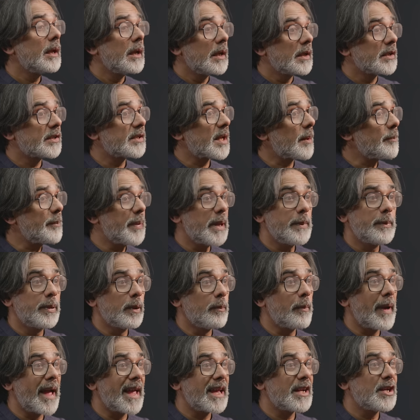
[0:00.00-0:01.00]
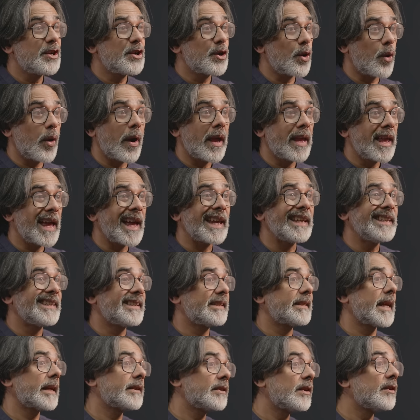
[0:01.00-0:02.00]
Some people may enjoy a
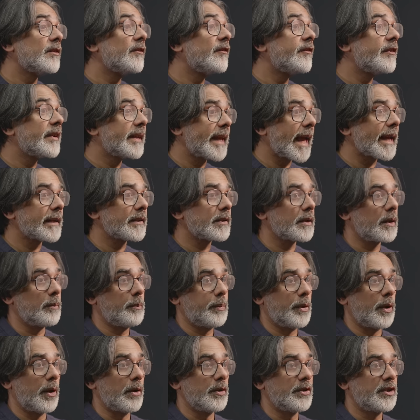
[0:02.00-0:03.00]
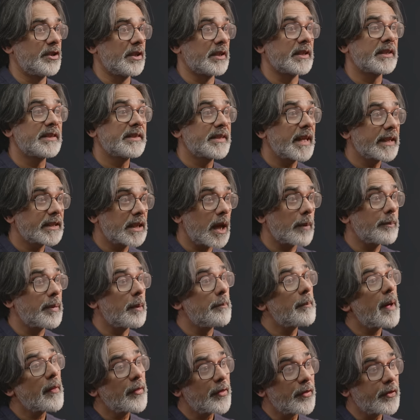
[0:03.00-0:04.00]
set and forget approach and set up a
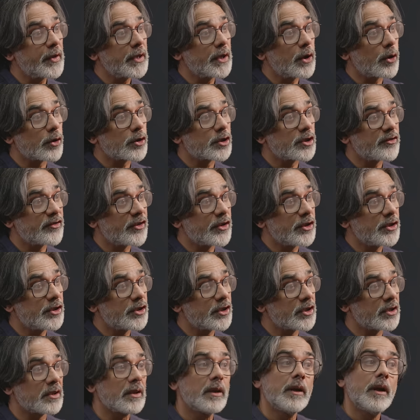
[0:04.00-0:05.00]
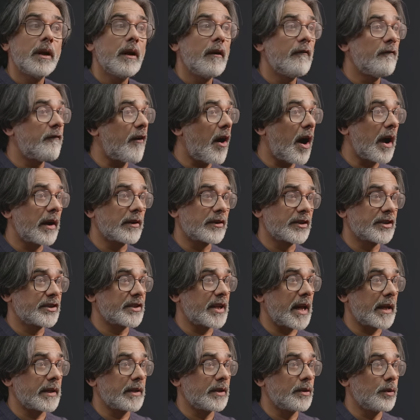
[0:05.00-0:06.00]
monthly contribution via a
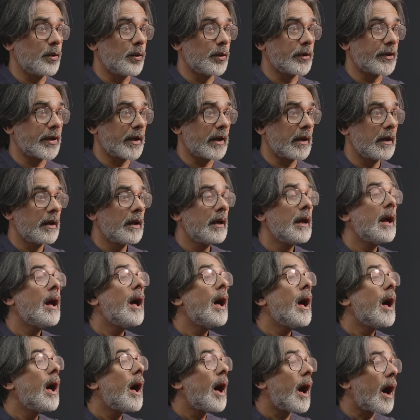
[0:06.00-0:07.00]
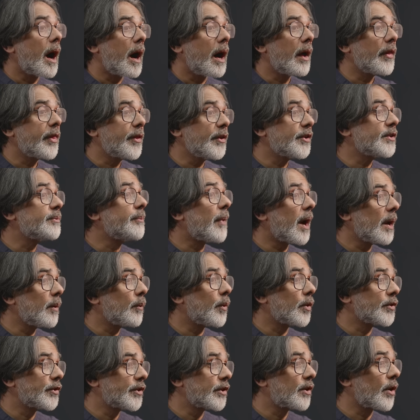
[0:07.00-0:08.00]
standing order. Others might
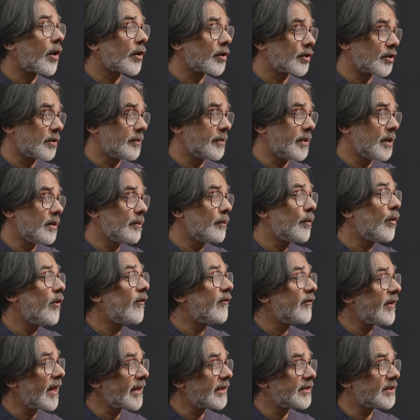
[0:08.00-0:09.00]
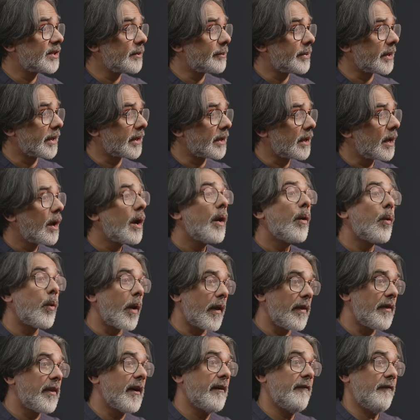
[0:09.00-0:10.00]
want to contribute more flexibly
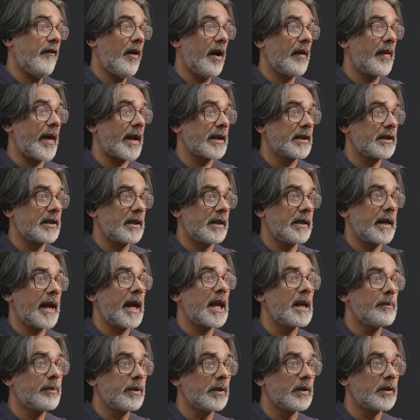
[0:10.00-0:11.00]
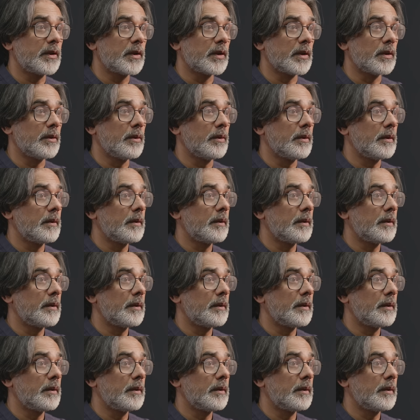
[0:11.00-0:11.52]
when they're financially able to.